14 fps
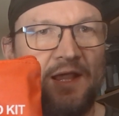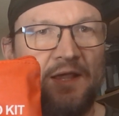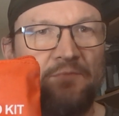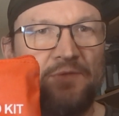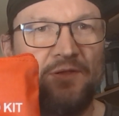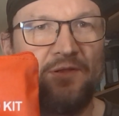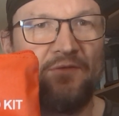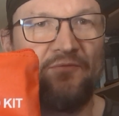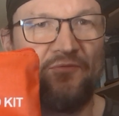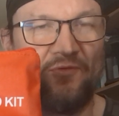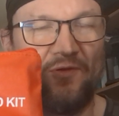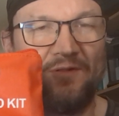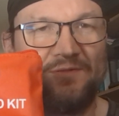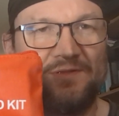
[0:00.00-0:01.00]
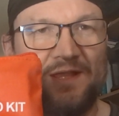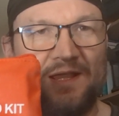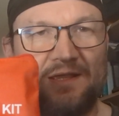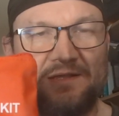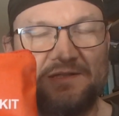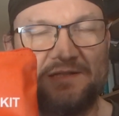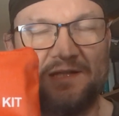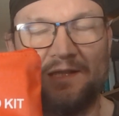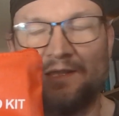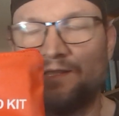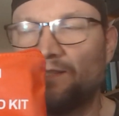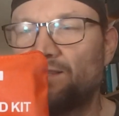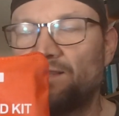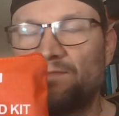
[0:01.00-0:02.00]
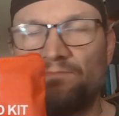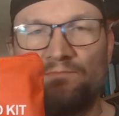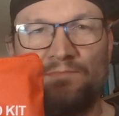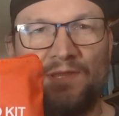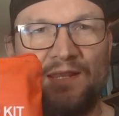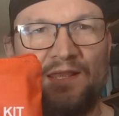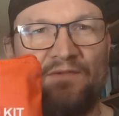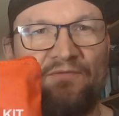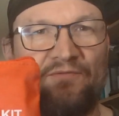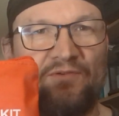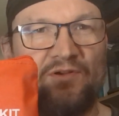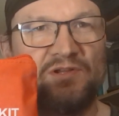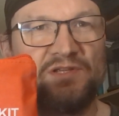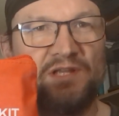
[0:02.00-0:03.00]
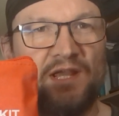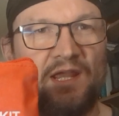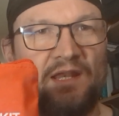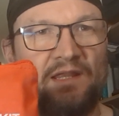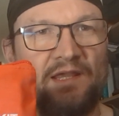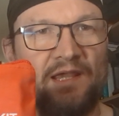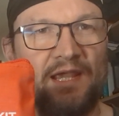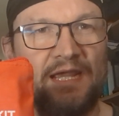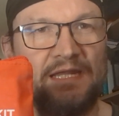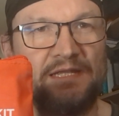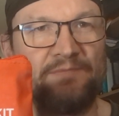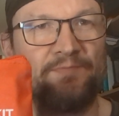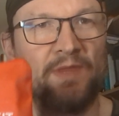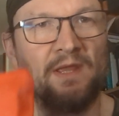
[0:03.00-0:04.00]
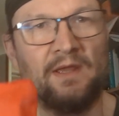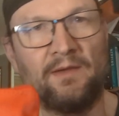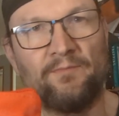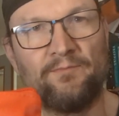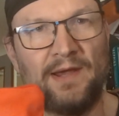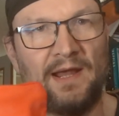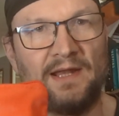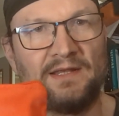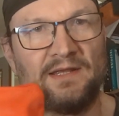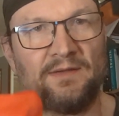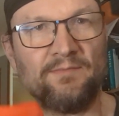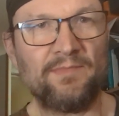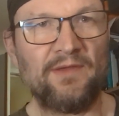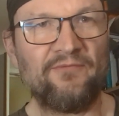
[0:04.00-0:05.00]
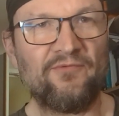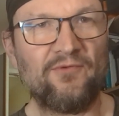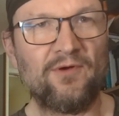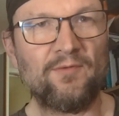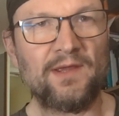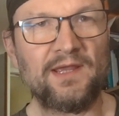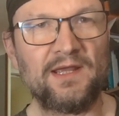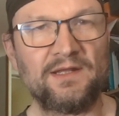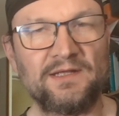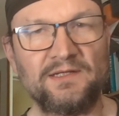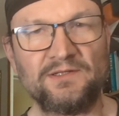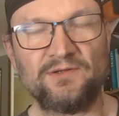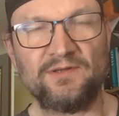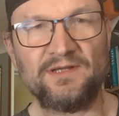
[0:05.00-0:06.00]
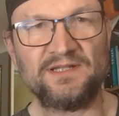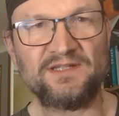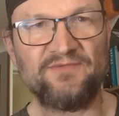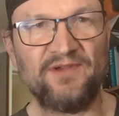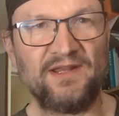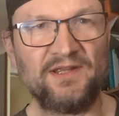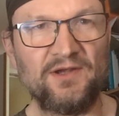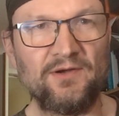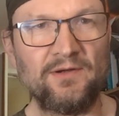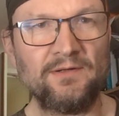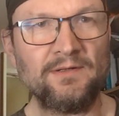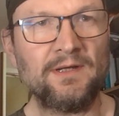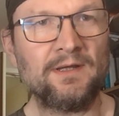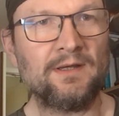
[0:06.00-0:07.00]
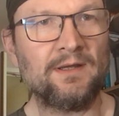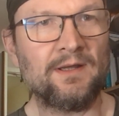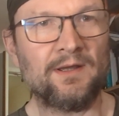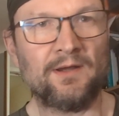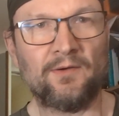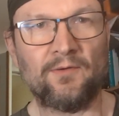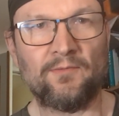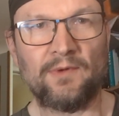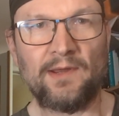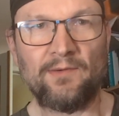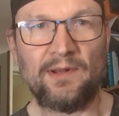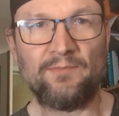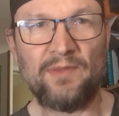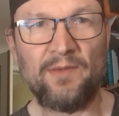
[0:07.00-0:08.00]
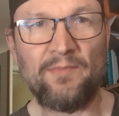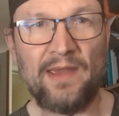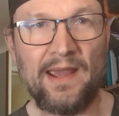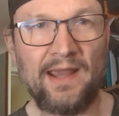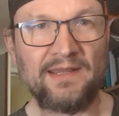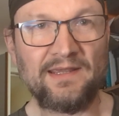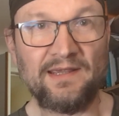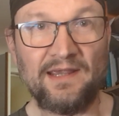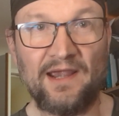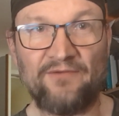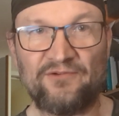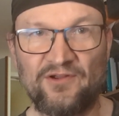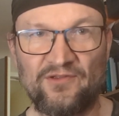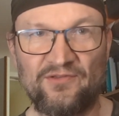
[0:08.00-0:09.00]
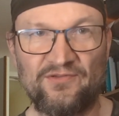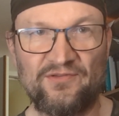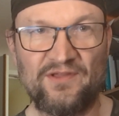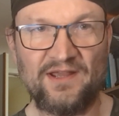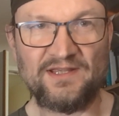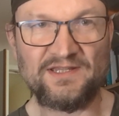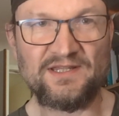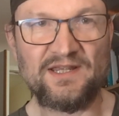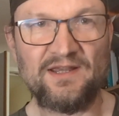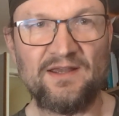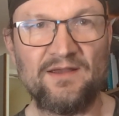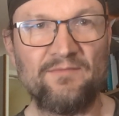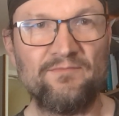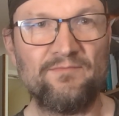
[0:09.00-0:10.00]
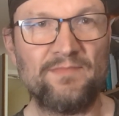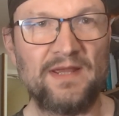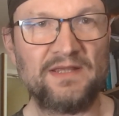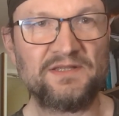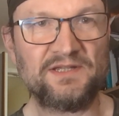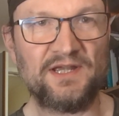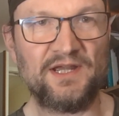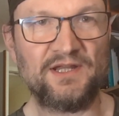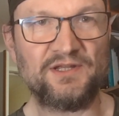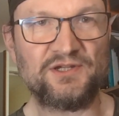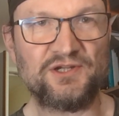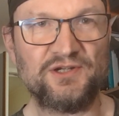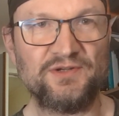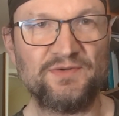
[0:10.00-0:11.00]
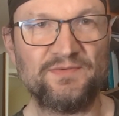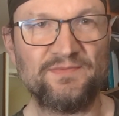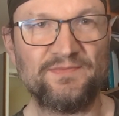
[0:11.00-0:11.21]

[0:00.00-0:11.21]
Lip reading: A beautiful, nice mini first aid kit. But before we get into this video, we will be back after this message.